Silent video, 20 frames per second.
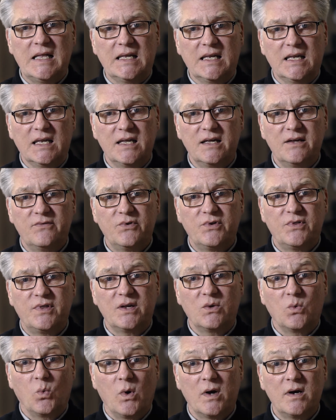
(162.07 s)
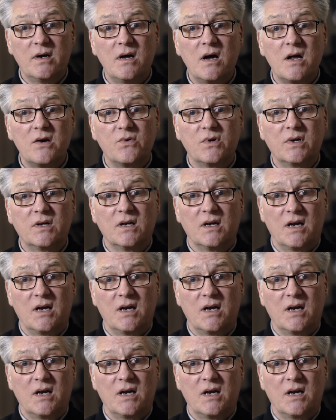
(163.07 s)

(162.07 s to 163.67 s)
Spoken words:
live within 100